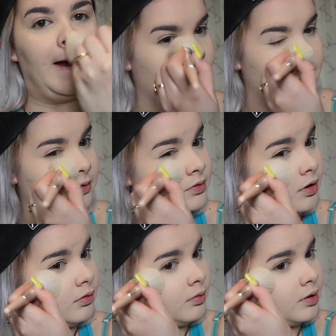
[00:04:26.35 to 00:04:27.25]
You
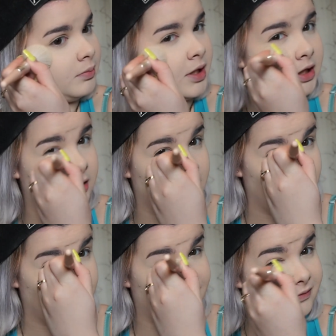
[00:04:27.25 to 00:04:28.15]
don't want to make
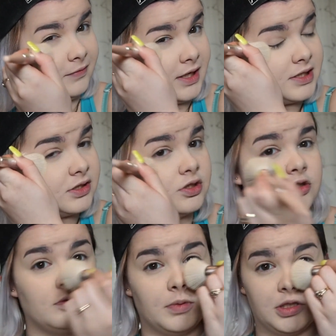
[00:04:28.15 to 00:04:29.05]
your face
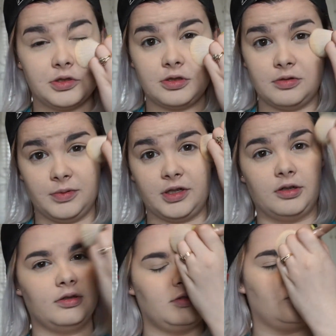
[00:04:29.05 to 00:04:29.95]

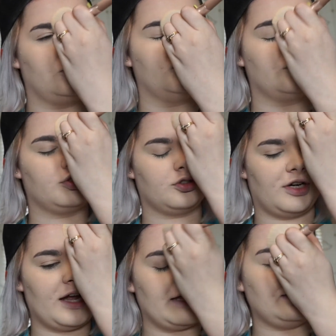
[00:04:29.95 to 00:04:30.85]
super
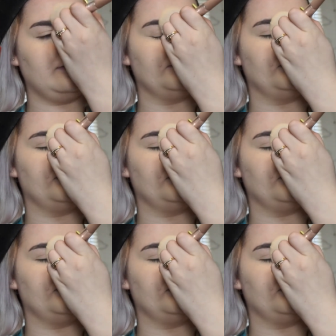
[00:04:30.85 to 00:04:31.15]
dry,